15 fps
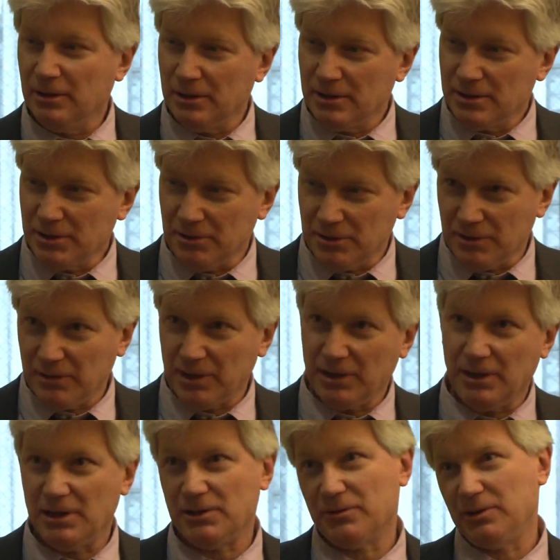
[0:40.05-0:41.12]
a series of
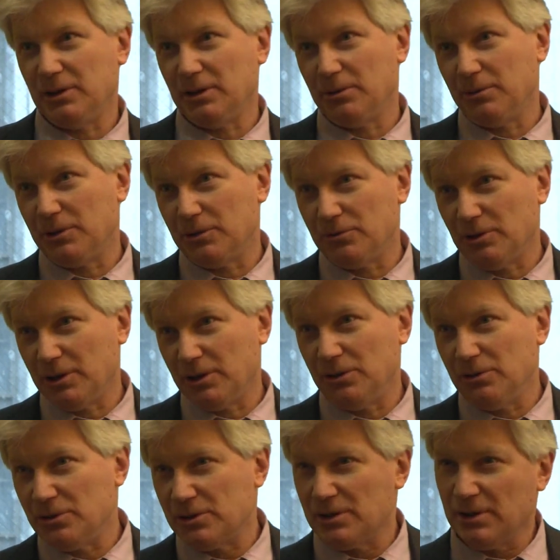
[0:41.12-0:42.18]
techniques for dealing with the drug
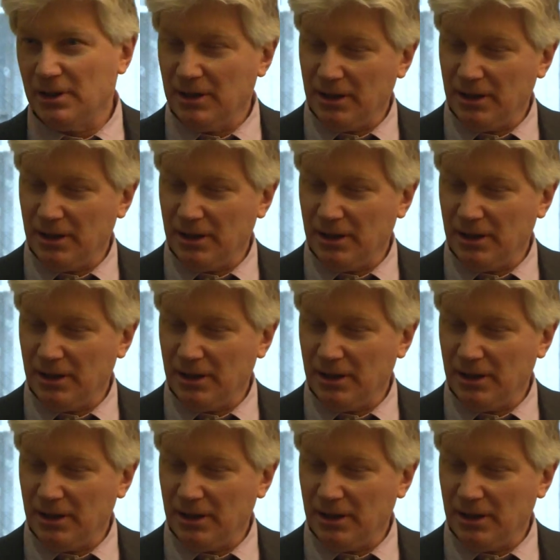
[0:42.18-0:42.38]
use,